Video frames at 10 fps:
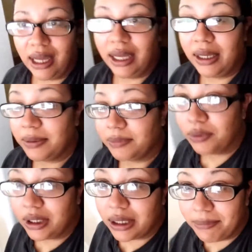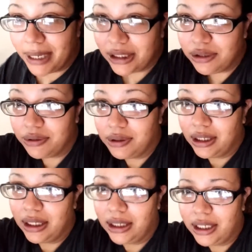Um, welcome back to
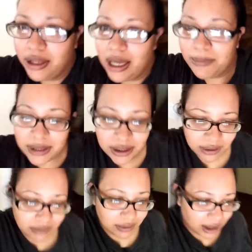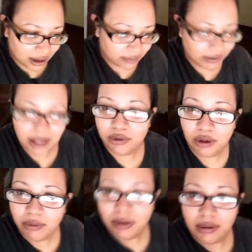uh, another episode of I Don't
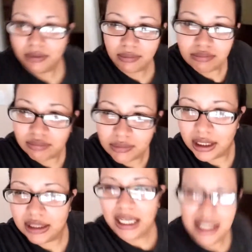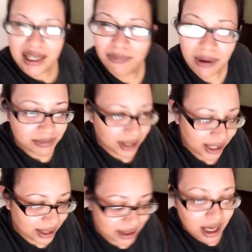Know What Inside Top Farms, I
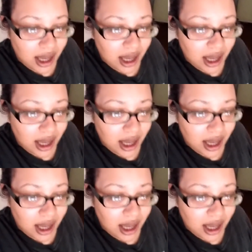guess.